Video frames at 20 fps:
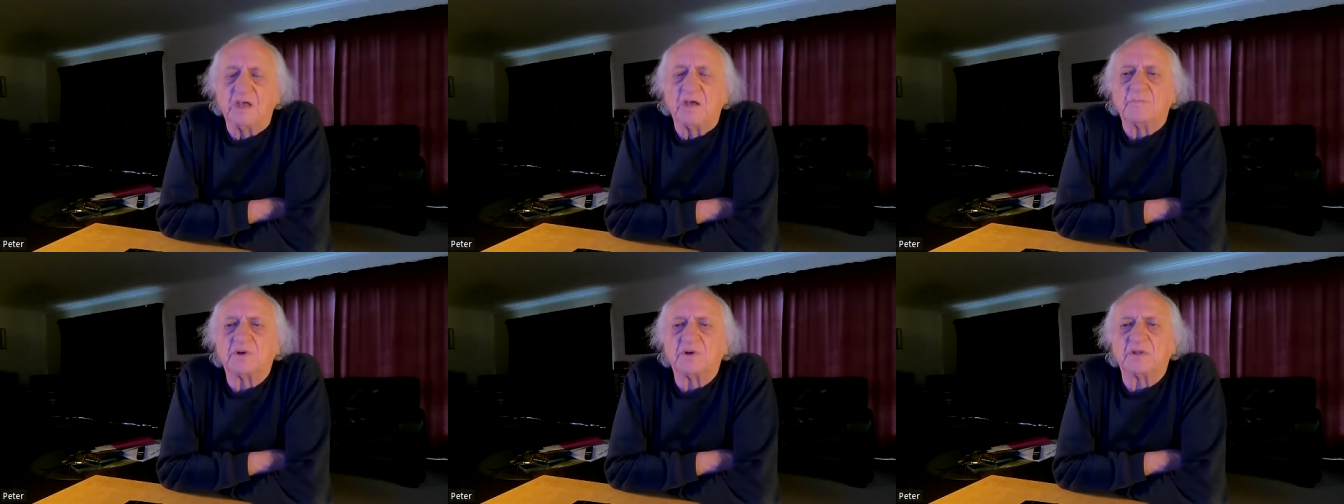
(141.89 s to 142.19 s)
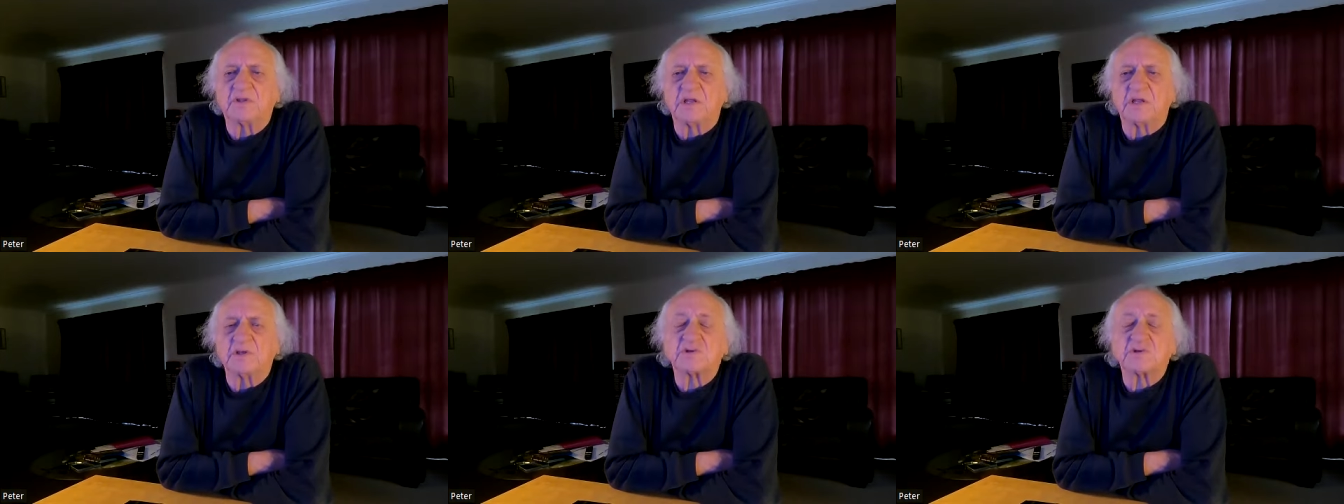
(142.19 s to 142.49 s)
But
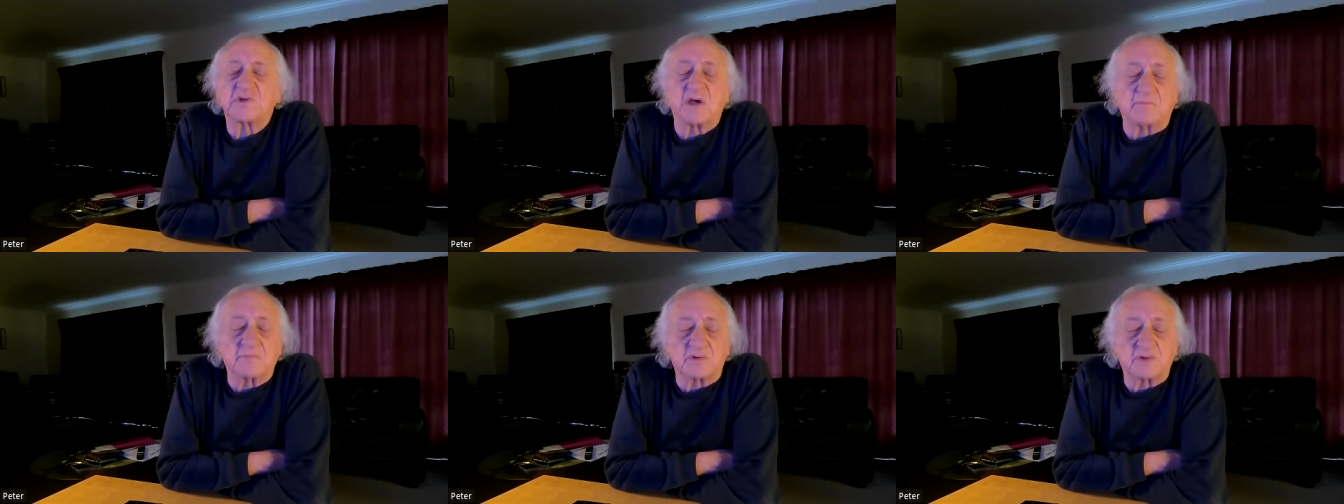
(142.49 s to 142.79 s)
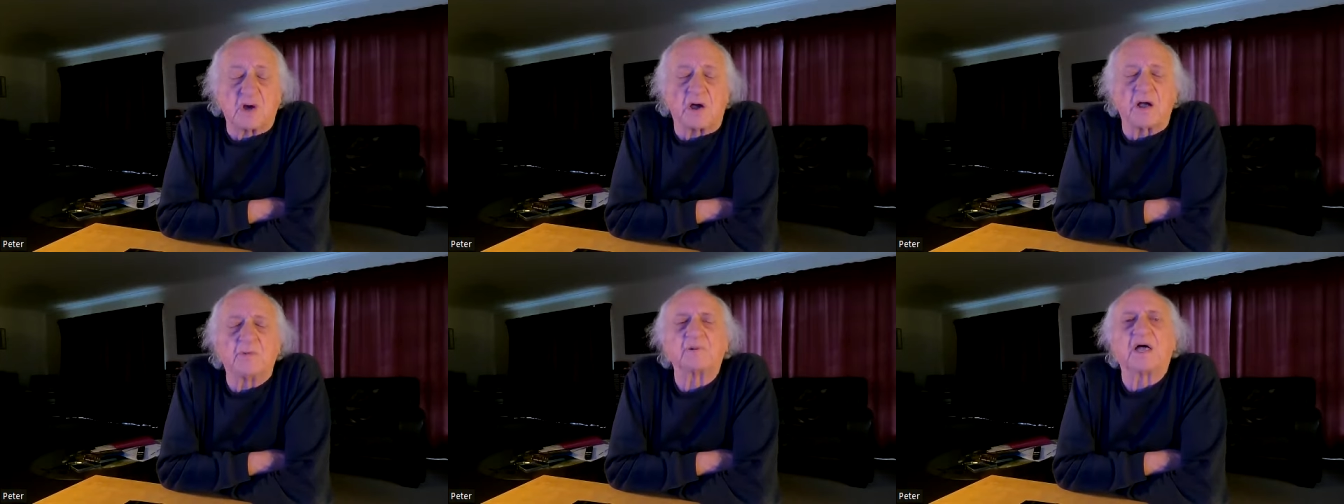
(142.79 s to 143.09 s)
then,
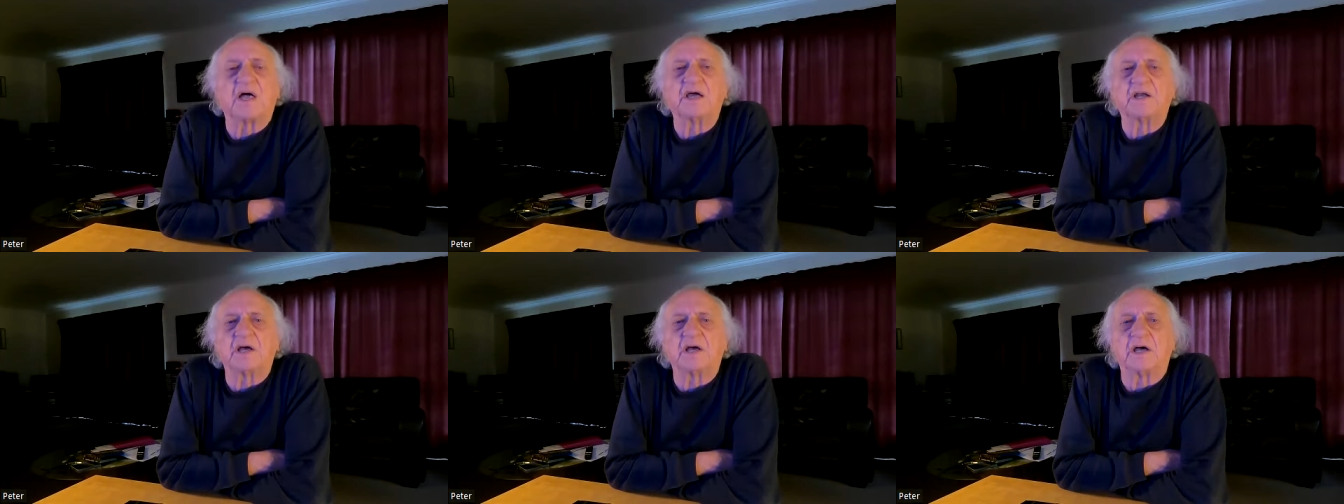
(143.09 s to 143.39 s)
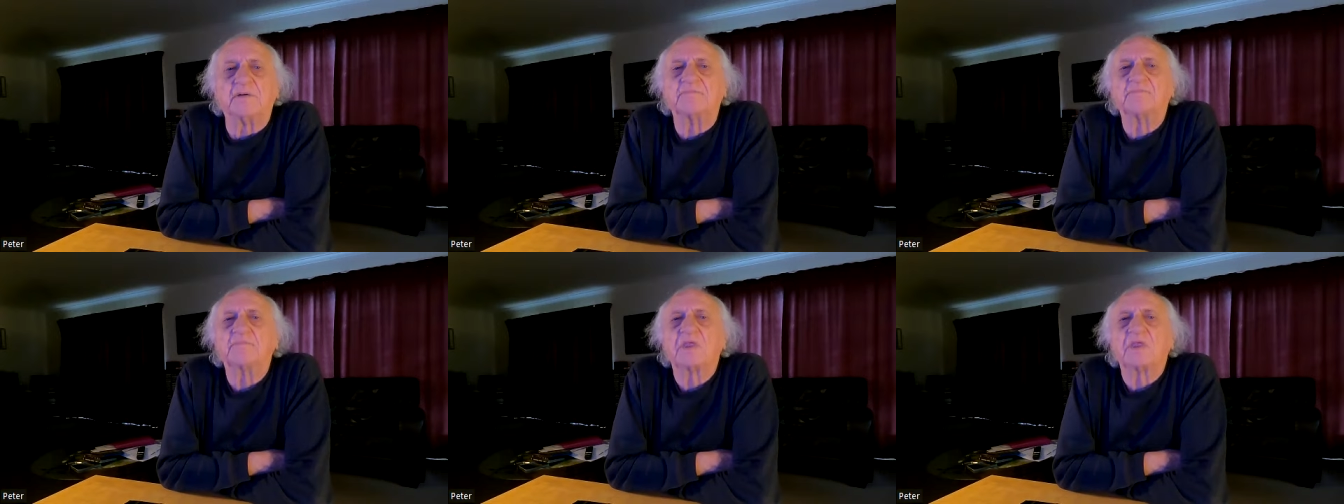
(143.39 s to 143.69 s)
sometime later,
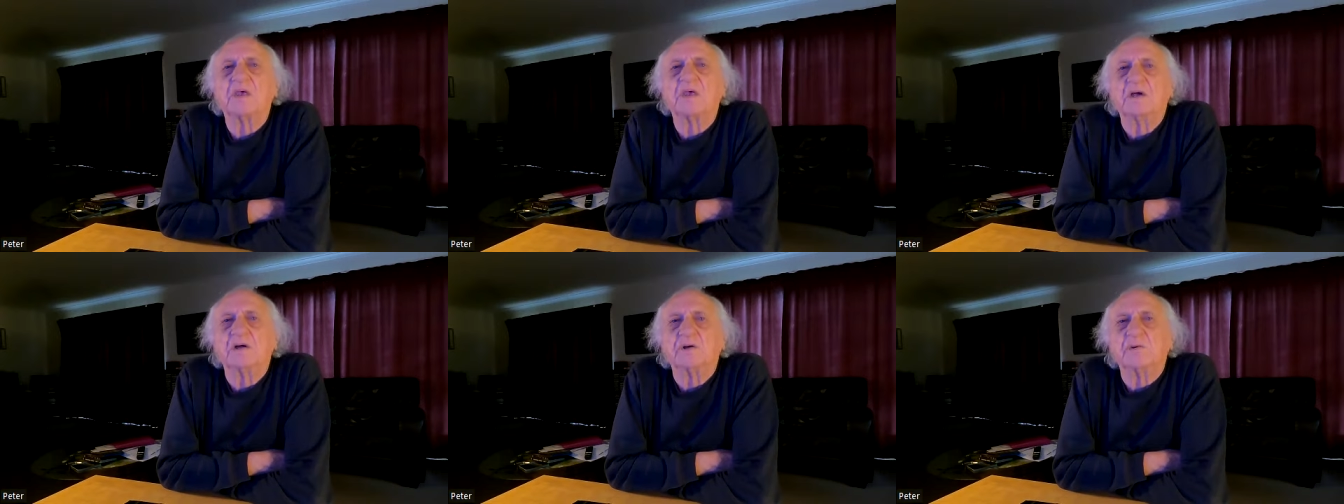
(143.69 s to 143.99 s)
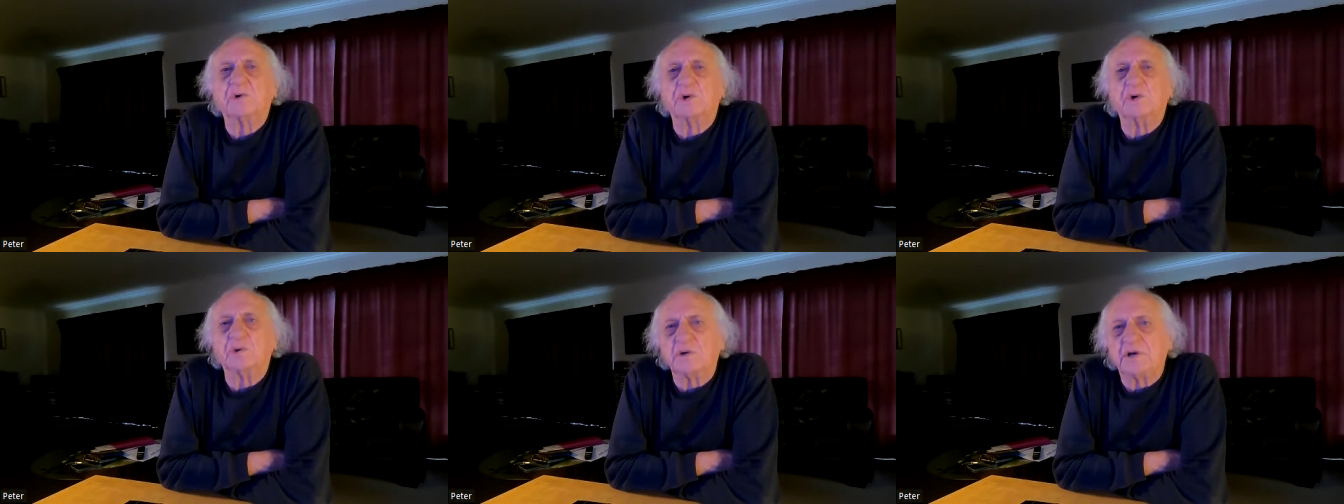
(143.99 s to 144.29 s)

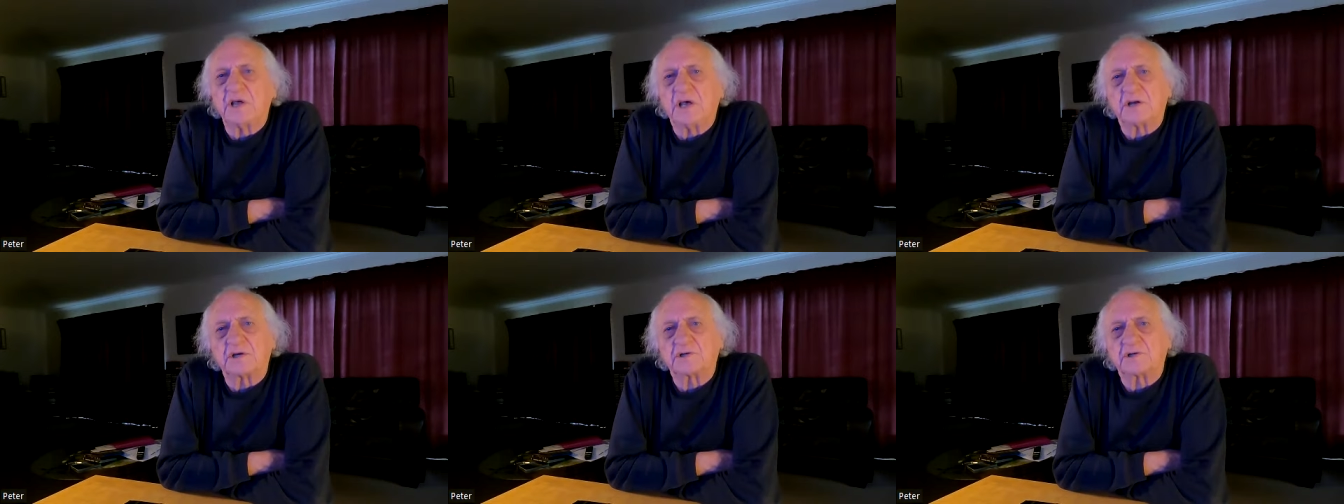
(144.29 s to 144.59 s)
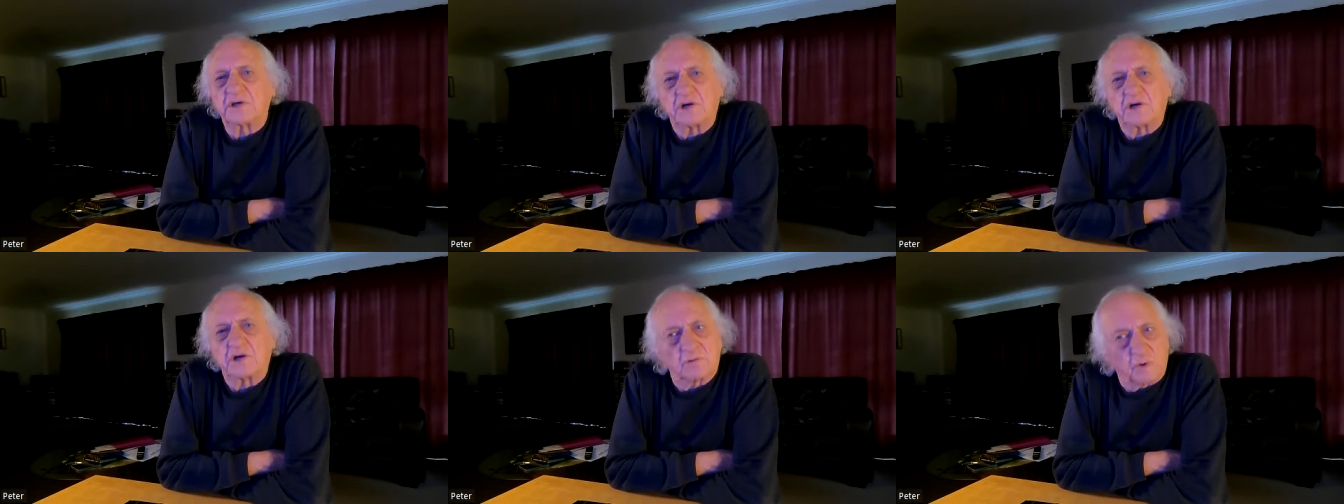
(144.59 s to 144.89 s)
Ruben had a
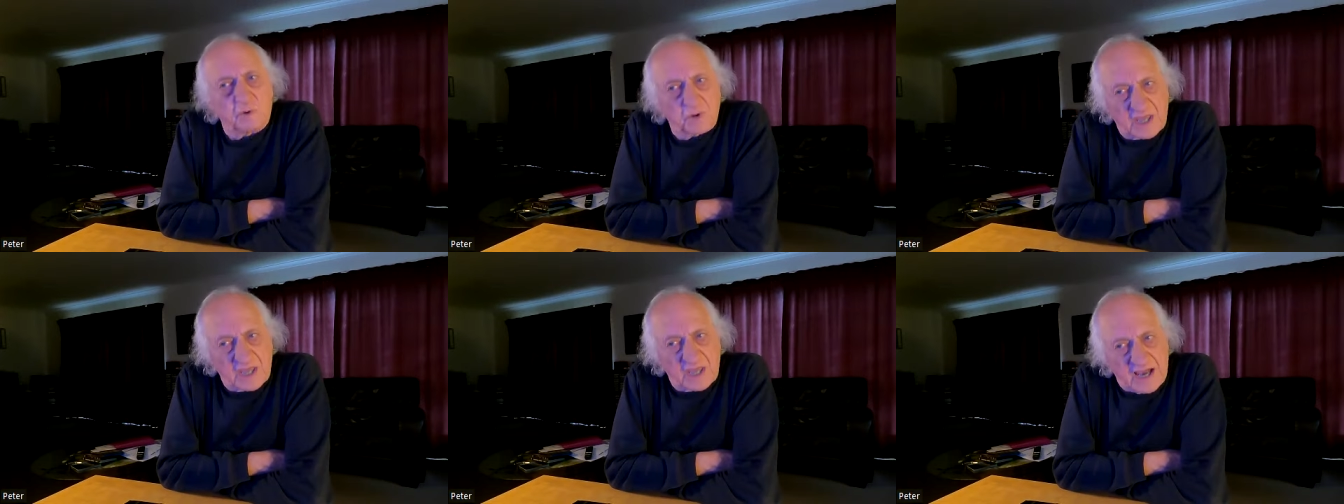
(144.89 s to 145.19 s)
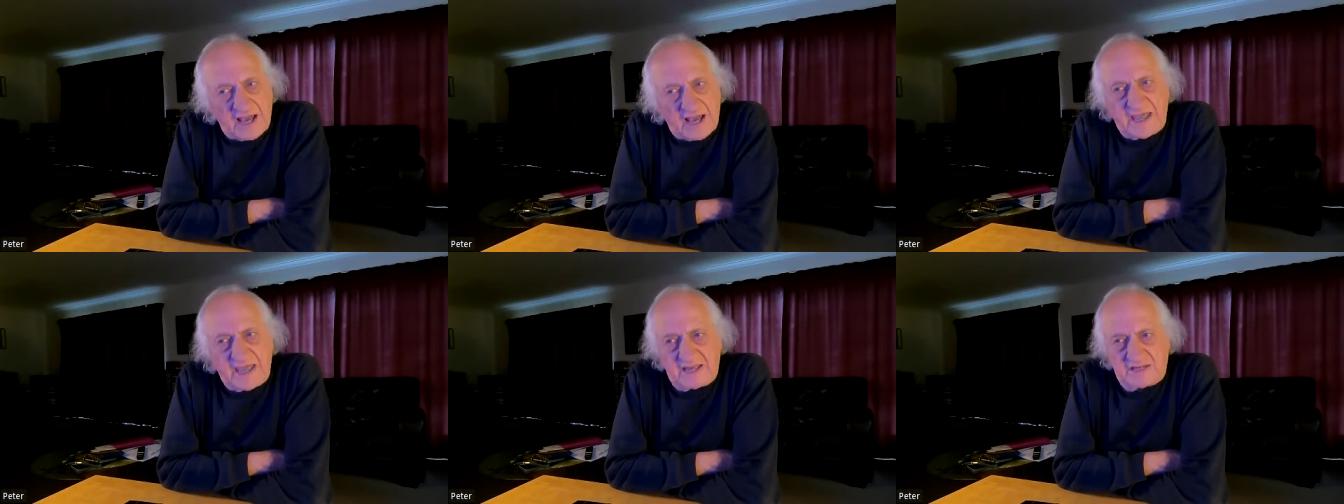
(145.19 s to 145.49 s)
terrible
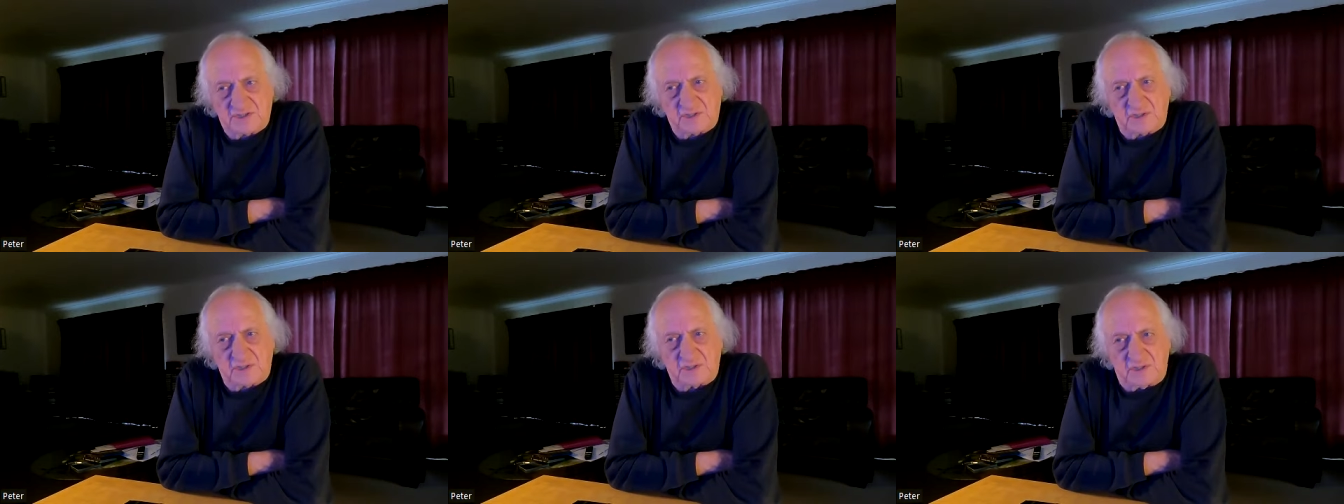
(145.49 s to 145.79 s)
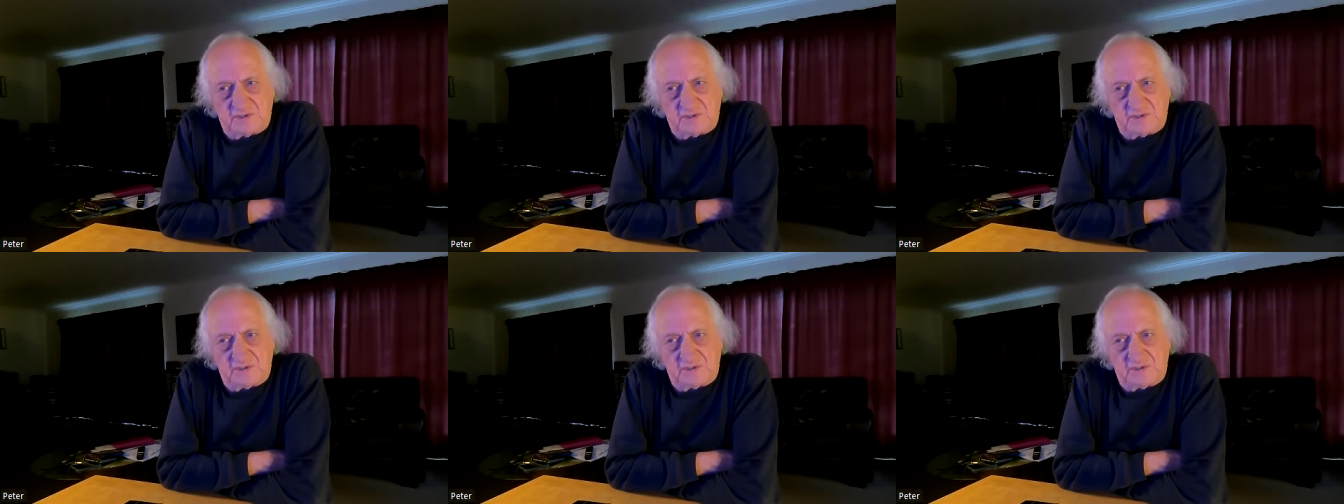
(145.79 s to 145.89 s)
car accident